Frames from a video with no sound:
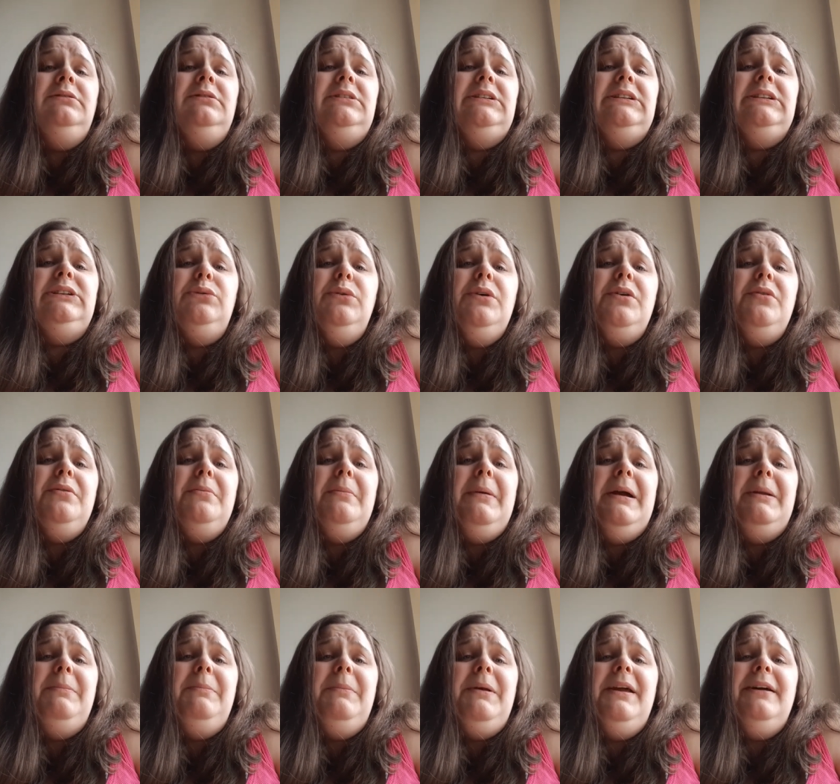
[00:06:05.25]
That's what it
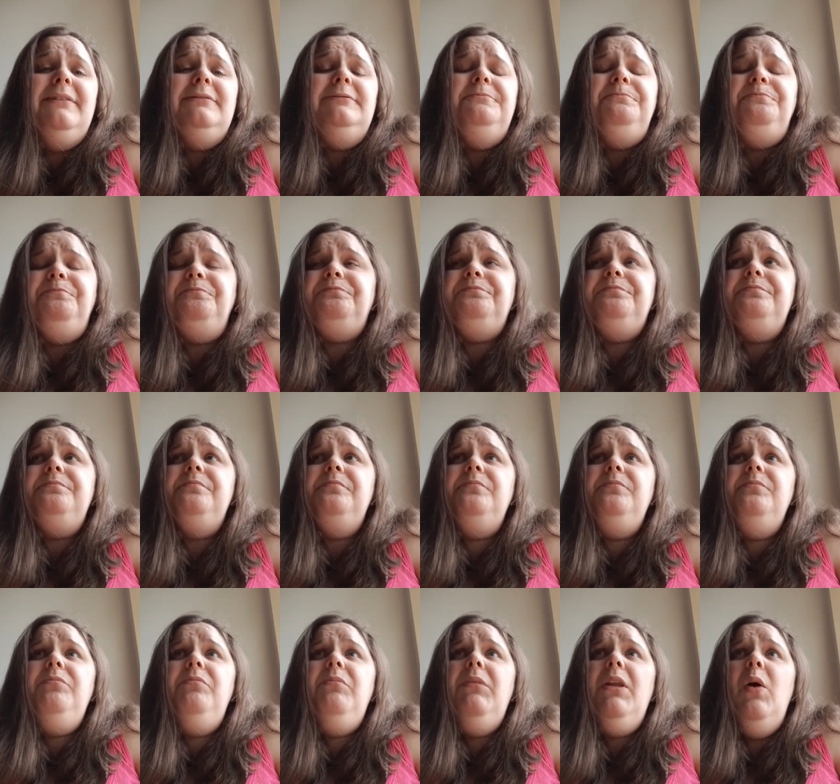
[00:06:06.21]
reminded me of.
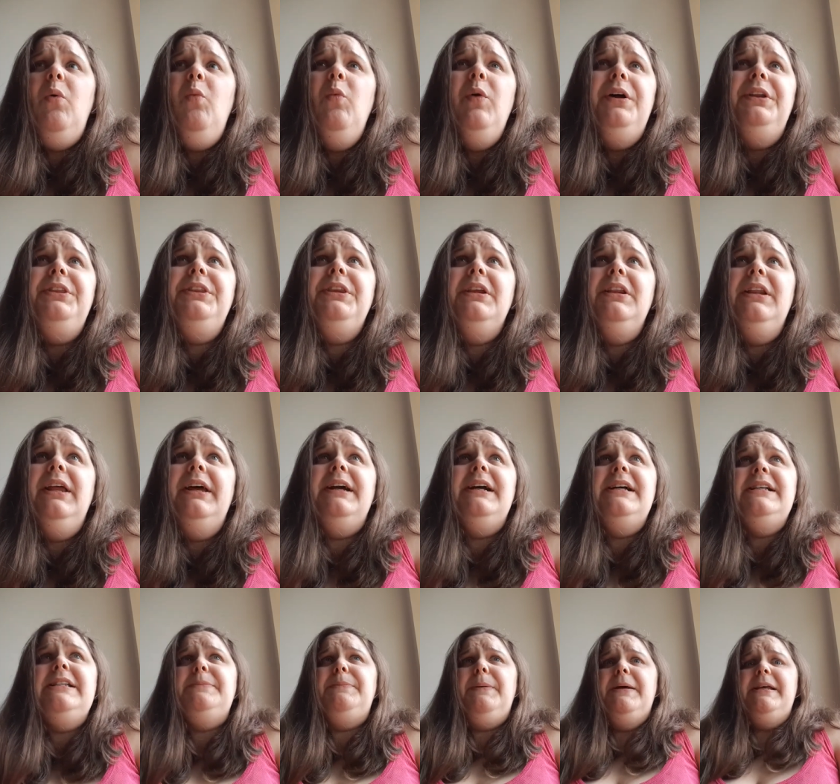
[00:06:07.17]
With like
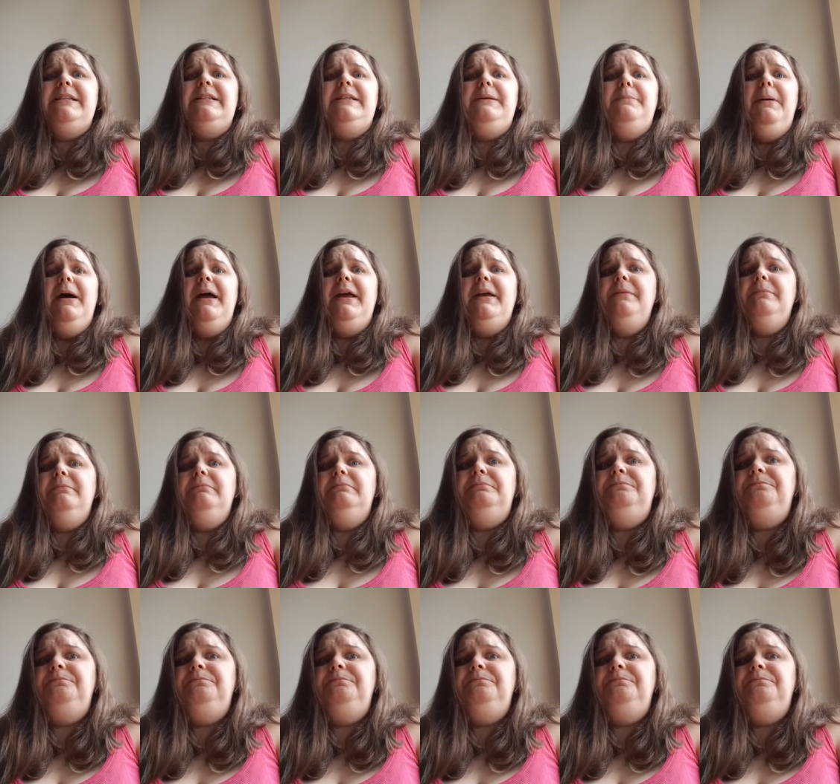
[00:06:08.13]
a spicy bite.